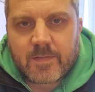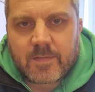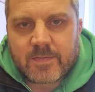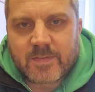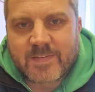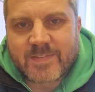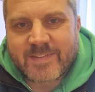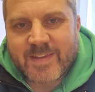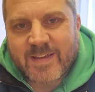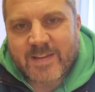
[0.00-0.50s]

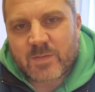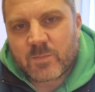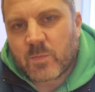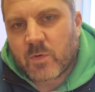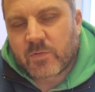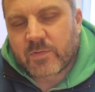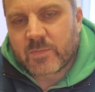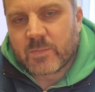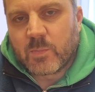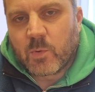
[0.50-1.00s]
The second
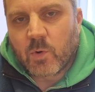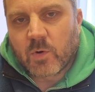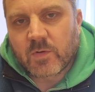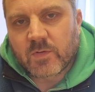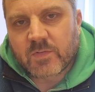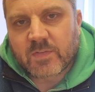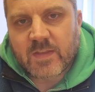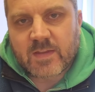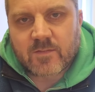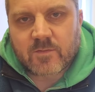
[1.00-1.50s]
most
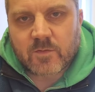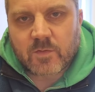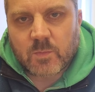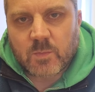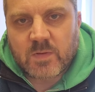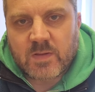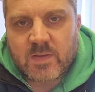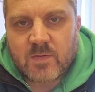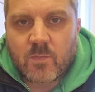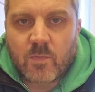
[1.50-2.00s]
important thing for
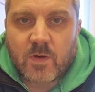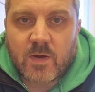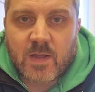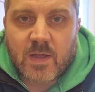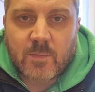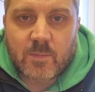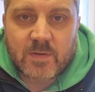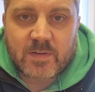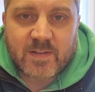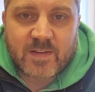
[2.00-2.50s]
me when
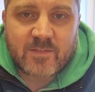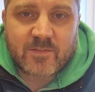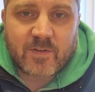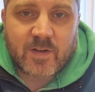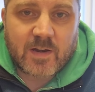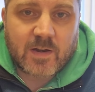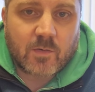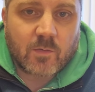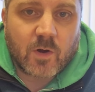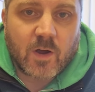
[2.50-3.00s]
I'm
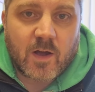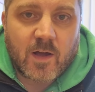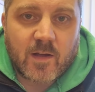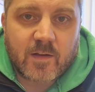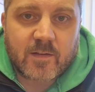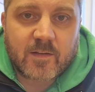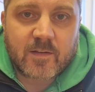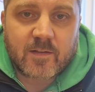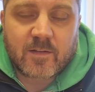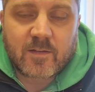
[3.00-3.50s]
identifying a
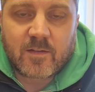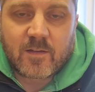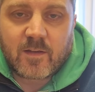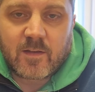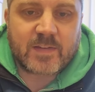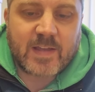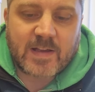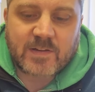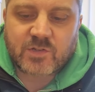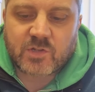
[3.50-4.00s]
rock
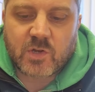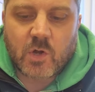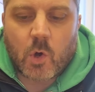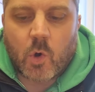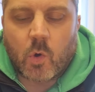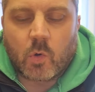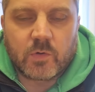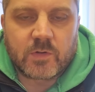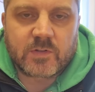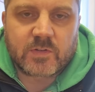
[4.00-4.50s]
is actually
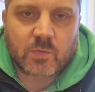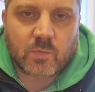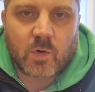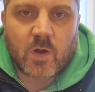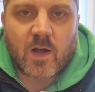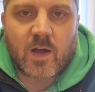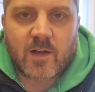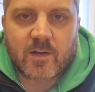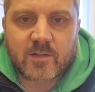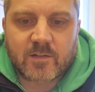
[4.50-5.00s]
holding the
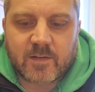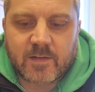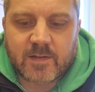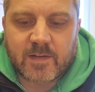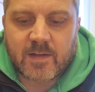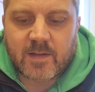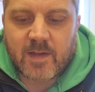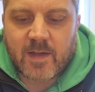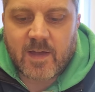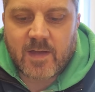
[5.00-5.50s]
rock. Like
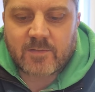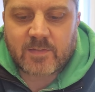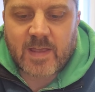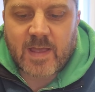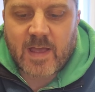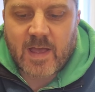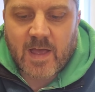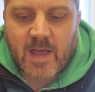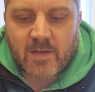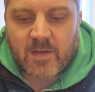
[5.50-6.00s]
I have to
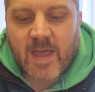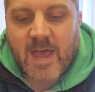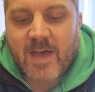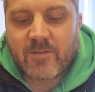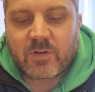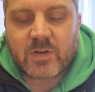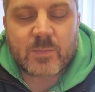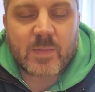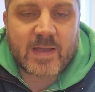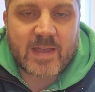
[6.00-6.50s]

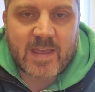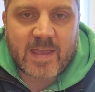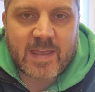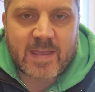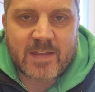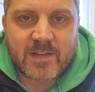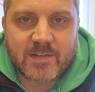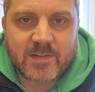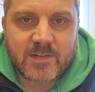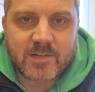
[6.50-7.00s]
have it in my
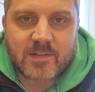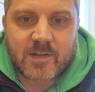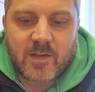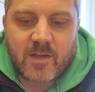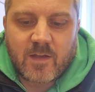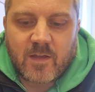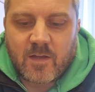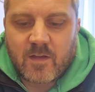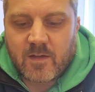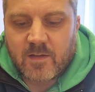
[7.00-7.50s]
hands
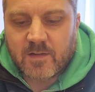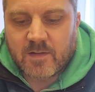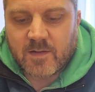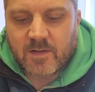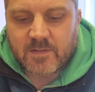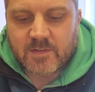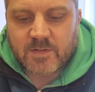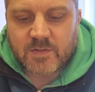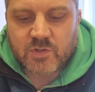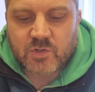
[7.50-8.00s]

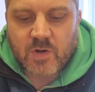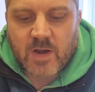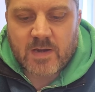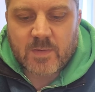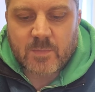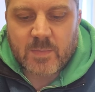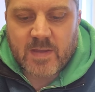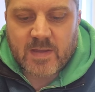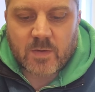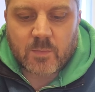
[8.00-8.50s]
uh, to try
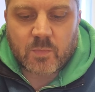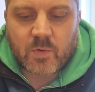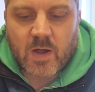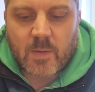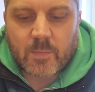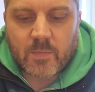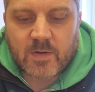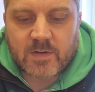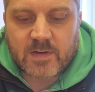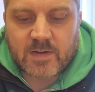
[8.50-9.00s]
to make a
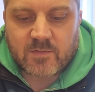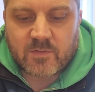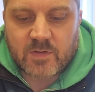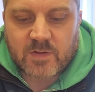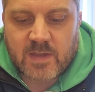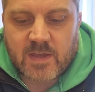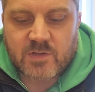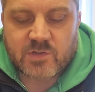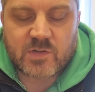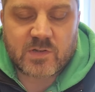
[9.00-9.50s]
proper
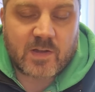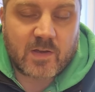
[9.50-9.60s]
identification.